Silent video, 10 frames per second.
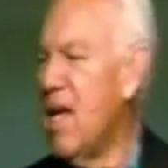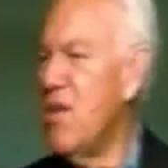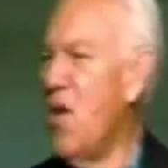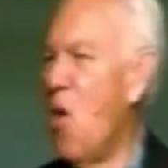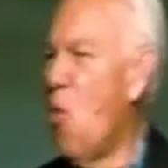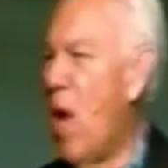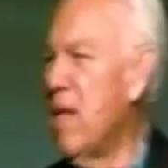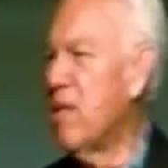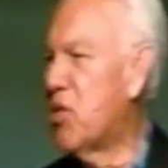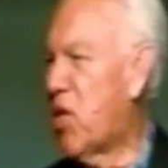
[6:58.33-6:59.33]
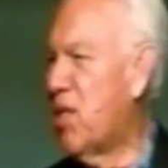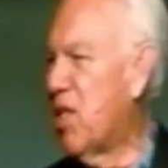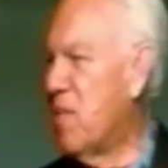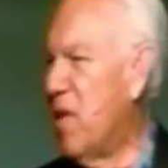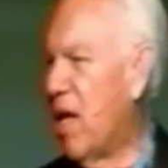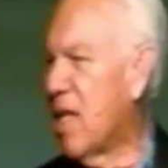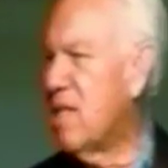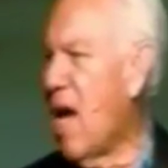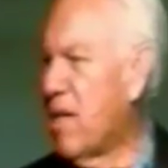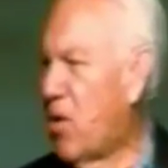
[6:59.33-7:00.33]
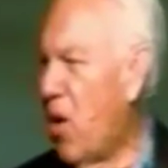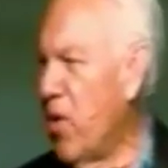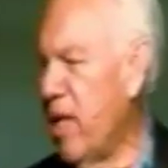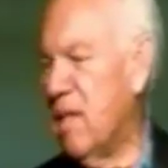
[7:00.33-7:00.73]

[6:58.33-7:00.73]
no wonder the church in America is not growing.